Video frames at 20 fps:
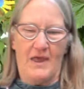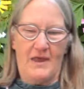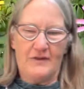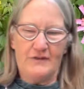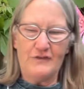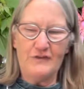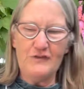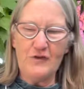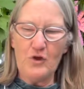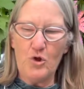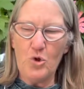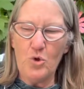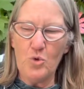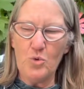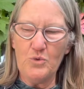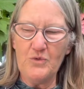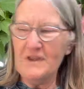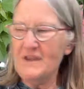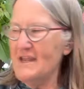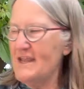So
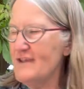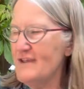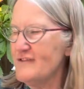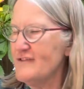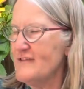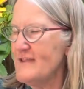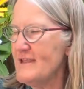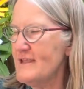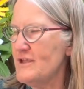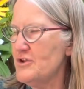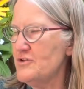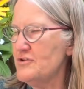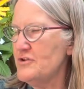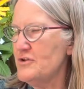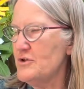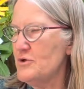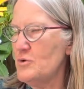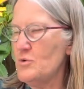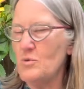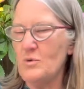the next thing you
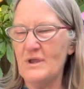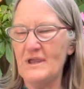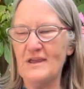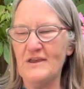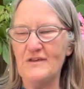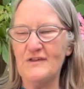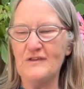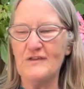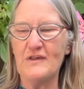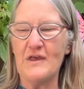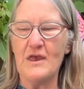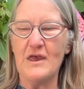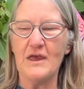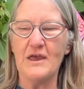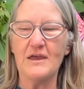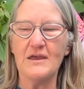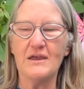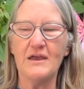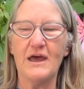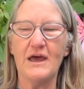do is
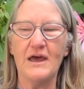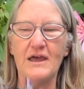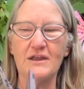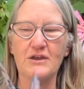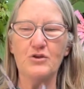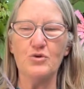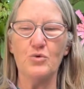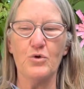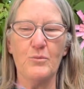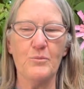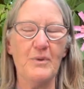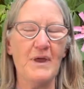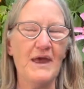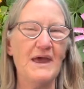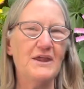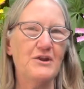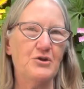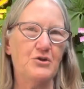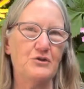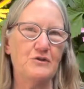cut your
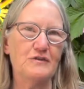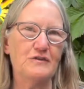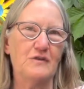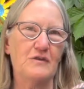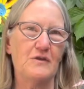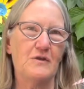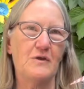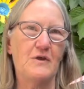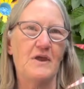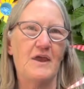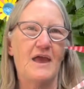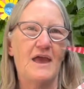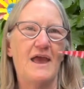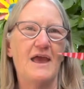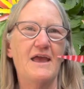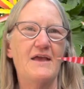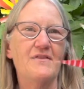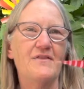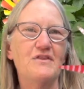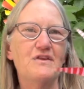petals.
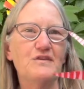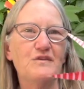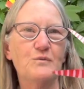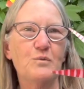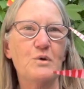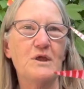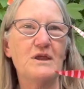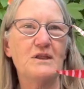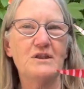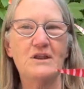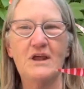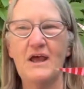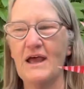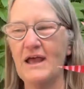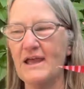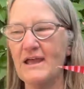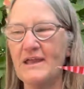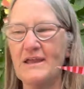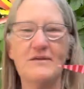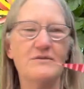And this one
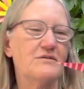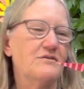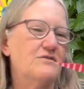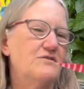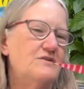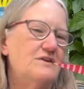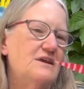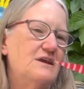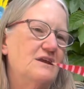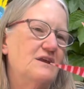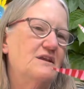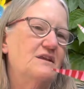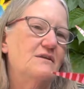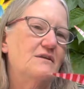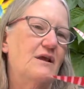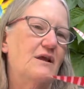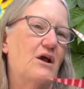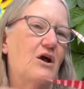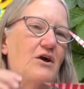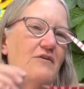I did
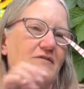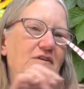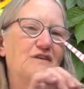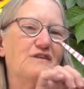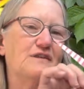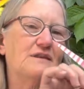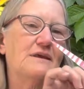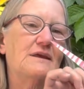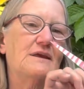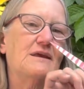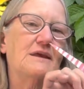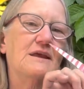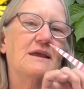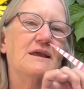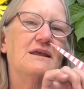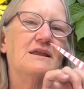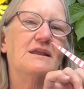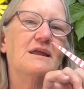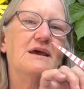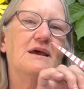obviously
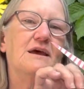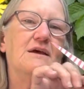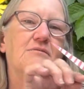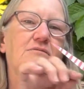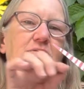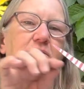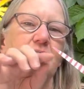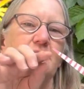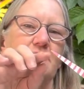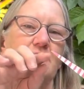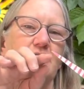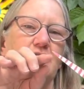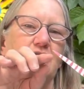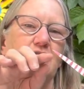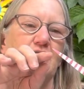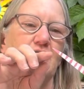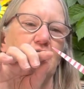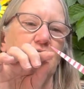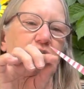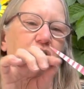in
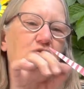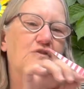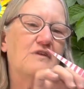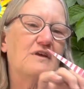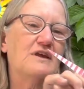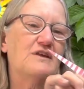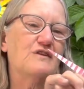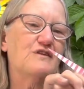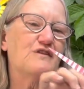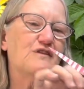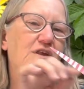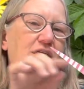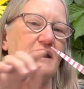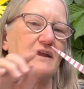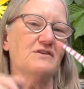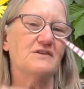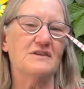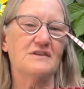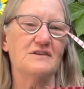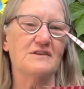using a
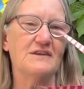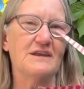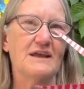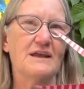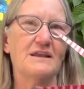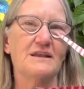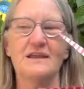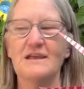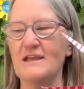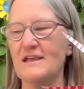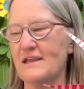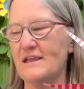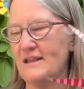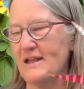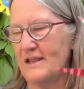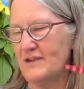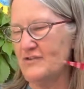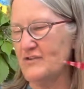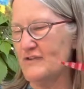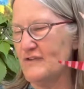slanted technique, and
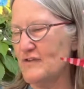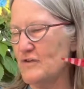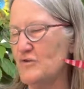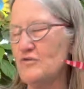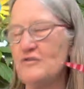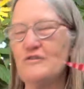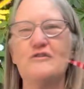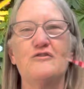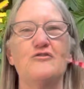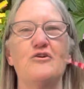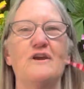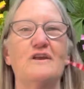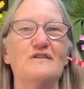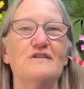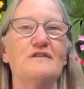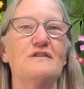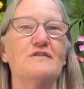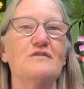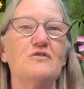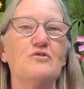I just used straight
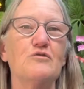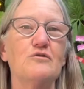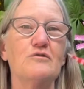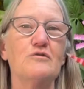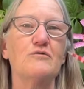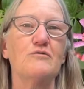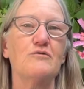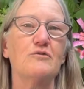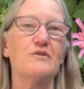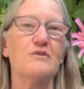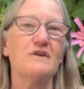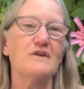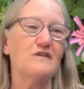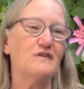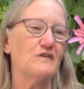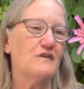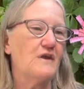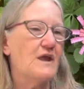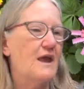scissors for this